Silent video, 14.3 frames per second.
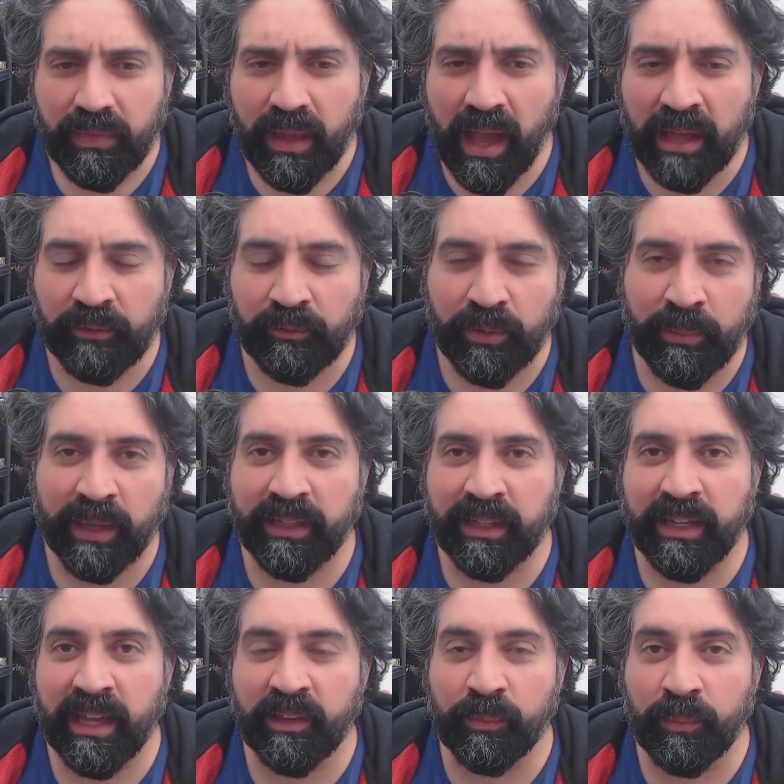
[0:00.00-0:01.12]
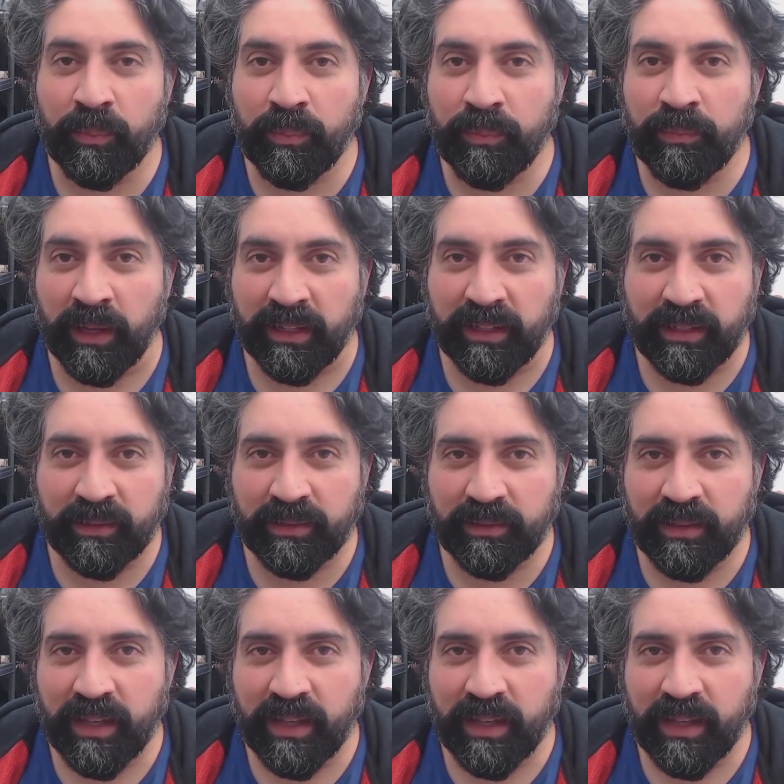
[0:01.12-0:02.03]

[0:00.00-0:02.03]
and Rebecca gets like,